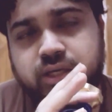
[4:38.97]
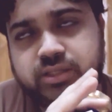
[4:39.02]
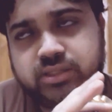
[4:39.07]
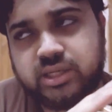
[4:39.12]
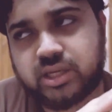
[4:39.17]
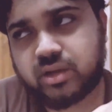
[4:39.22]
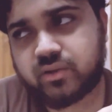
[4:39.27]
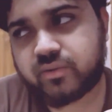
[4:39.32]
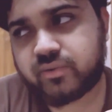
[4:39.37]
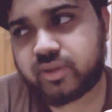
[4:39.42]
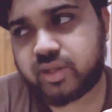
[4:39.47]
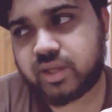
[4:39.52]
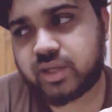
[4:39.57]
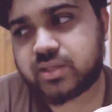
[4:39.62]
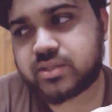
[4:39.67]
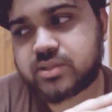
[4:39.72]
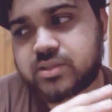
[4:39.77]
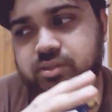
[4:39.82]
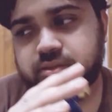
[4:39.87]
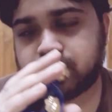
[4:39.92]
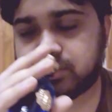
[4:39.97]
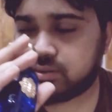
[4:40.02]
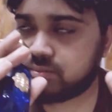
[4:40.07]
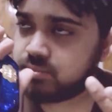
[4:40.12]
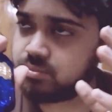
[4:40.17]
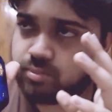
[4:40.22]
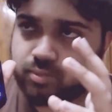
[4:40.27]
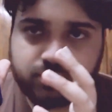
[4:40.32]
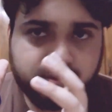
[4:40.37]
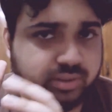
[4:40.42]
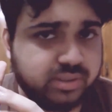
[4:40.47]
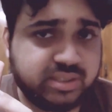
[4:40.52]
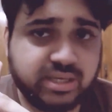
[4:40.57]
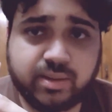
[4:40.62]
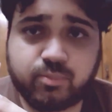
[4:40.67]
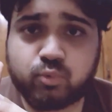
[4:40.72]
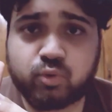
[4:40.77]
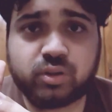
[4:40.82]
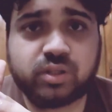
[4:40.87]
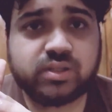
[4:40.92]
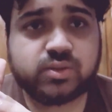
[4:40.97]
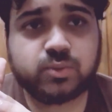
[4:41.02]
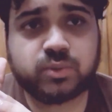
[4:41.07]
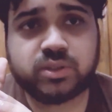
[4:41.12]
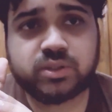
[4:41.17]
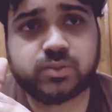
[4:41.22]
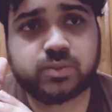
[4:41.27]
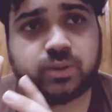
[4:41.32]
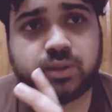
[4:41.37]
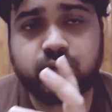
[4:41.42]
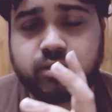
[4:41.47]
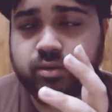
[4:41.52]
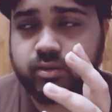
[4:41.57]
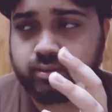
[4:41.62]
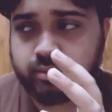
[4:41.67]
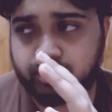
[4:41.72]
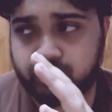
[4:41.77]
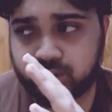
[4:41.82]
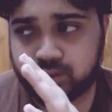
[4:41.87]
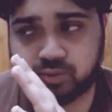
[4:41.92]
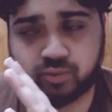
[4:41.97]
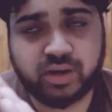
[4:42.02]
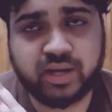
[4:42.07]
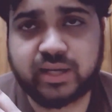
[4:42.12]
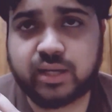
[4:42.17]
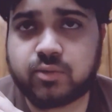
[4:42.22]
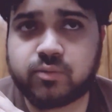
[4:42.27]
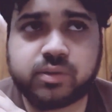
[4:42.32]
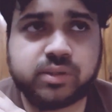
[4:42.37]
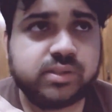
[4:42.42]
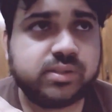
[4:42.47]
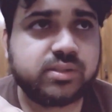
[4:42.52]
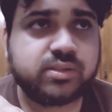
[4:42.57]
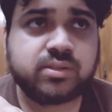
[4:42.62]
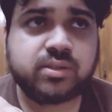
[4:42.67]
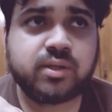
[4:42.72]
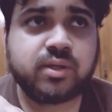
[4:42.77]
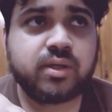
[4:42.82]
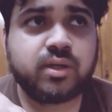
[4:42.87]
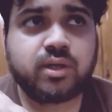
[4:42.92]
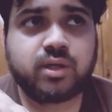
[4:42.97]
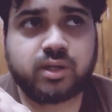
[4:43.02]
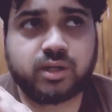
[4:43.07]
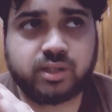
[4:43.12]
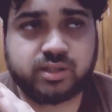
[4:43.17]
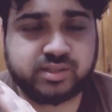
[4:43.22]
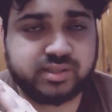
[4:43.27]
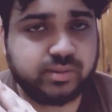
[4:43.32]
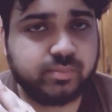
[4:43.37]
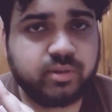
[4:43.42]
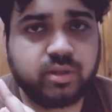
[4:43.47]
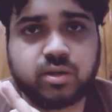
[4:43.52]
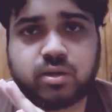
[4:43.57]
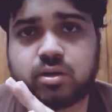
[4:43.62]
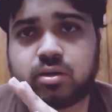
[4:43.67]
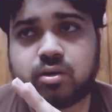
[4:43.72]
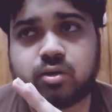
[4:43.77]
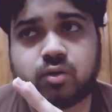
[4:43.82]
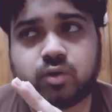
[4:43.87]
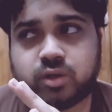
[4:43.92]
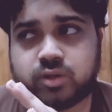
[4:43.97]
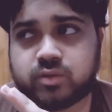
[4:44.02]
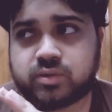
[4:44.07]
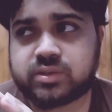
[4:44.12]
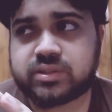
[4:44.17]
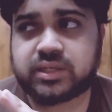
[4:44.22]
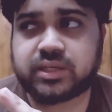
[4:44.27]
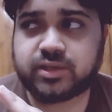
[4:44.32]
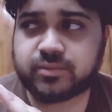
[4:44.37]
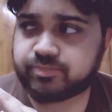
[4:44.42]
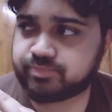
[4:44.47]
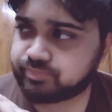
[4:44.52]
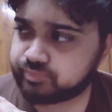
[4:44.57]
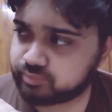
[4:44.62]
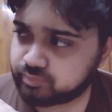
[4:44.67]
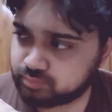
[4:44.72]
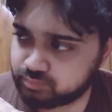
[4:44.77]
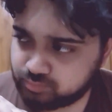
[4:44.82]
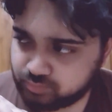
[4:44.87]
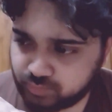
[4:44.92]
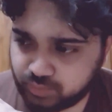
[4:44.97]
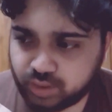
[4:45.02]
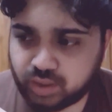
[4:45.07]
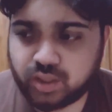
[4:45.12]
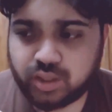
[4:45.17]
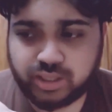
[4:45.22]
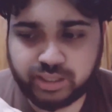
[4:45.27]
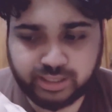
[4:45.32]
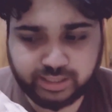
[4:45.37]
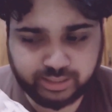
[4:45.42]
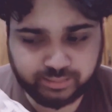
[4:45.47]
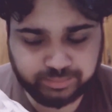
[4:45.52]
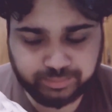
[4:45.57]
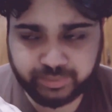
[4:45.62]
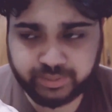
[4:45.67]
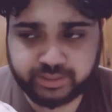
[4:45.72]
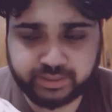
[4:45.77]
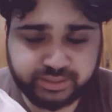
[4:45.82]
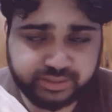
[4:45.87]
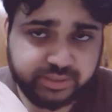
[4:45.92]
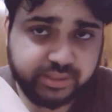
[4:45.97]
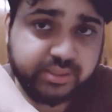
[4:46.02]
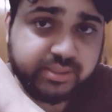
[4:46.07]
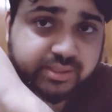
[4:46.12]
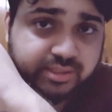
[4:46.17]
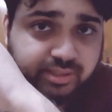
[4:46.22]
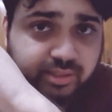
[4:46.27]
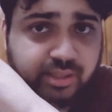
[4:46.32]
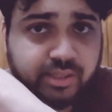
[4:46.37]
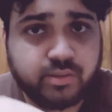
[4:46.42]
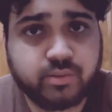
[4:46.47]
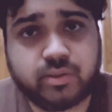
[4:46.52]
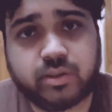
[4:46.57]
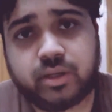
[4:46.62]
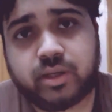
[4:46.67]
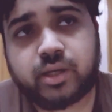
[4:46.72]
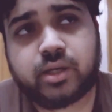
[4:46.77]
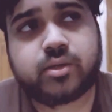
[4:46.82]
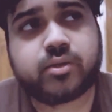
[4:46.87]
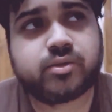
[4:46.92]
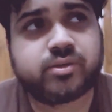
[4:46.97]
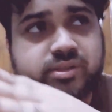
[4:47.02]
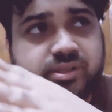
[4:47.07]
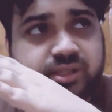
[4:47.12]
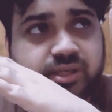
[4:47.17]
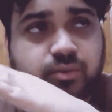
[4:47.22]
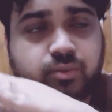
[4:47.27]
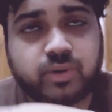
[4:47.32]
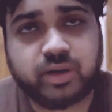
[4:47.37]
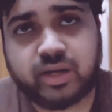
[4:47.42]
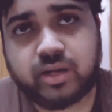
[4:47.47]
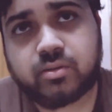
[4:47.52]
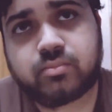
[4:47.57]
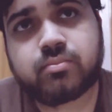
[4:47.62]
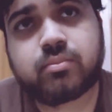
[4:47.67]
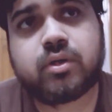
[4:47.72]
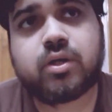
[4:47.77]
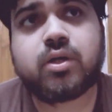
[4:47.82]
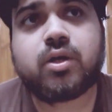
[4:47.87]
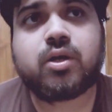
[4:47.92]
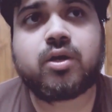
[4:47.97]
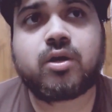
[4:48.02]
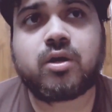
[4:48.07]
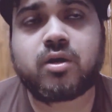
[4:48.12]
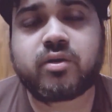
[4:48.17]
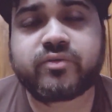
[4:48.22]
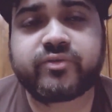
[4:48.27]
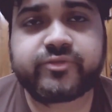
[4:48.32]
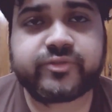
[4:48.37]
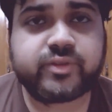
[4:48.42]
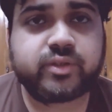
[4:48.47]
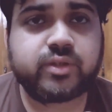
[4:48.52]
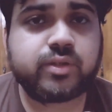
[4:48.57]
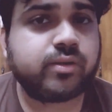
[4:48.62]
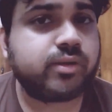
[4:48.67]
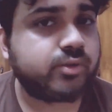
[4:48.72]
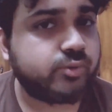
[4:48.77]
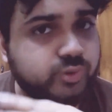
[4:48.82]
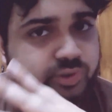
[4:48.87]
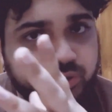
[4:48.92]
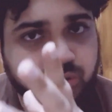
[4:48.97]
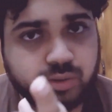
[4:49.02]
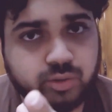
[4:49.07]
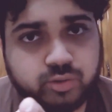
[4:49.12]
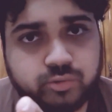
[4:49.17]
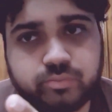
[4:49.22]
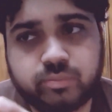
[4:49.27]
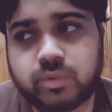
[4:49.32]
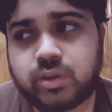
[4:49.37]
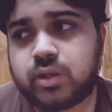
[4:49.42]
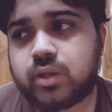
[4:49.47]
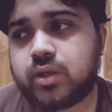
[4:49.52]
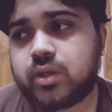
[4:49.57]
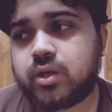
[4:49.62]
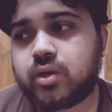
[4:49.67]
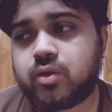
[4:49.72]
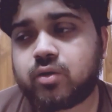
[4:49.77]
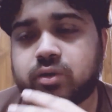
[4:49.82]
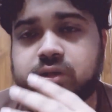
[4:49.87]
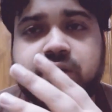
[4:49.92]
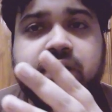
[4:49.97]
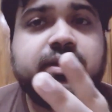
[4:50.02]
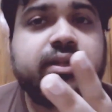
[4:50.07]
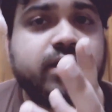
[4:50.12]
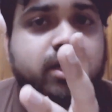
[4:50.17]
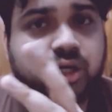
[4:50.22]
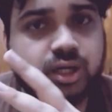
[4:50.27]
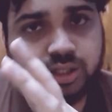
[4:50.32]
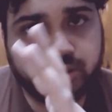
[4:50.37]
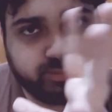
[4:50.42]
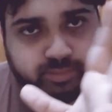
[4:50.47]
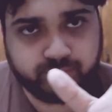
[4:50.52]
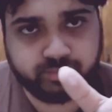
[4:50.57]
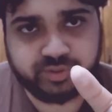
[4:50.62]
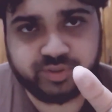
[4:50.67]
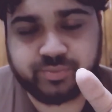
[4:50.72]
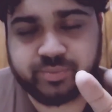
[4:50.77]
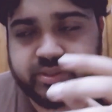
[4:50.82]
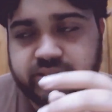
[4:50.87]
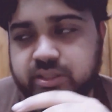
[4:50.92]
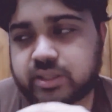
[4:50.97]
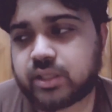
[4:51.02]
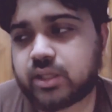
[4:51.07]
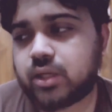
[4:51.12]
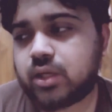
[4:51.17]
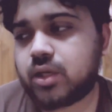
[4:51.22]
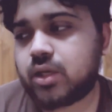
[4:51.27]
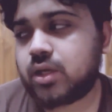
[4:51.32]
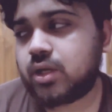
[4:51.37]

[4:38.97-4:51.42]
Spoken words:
side of things. The same with this one as well. The dry down is similar, or you could say it's in that you could say realm of La Nuit de l'Homme, only that the cardamom is missing.